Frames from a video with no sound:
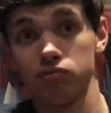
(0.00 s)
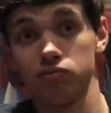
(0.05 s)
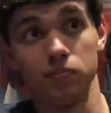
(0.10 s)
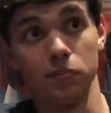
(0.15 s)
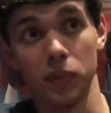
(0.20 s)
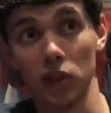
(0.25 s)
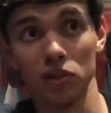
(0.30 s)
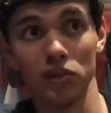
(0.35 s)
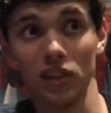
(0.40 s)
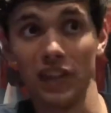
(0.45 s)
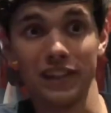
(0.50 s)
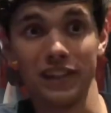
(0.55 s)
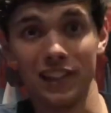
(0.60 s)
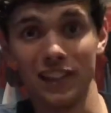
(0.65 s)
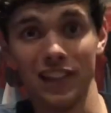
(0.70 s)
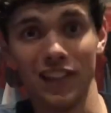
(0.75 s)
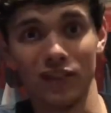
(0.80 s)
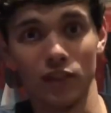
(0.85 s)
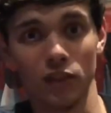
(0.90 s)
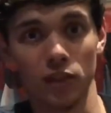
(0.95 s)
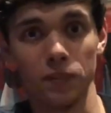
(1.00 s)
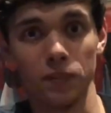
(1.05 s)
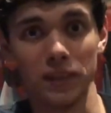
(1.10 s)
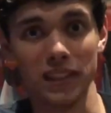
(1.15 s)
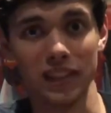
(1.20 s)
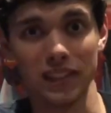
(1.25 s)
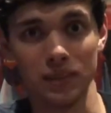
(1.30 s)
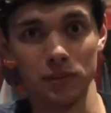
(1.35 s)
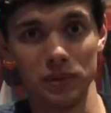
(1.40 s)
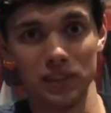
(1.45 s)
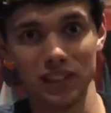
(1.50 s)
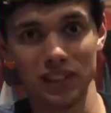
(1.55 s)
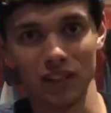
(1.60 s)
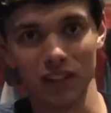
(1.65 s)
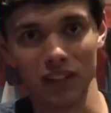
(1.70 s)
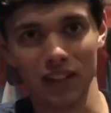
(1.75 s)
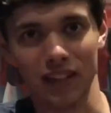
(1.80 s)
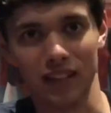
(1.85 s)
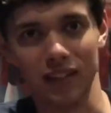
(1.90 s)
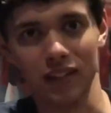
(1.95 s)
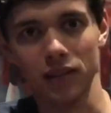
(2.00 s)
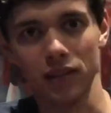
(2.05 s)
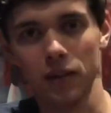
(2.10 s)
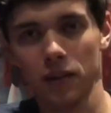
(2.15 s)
better late than never because it was delayed.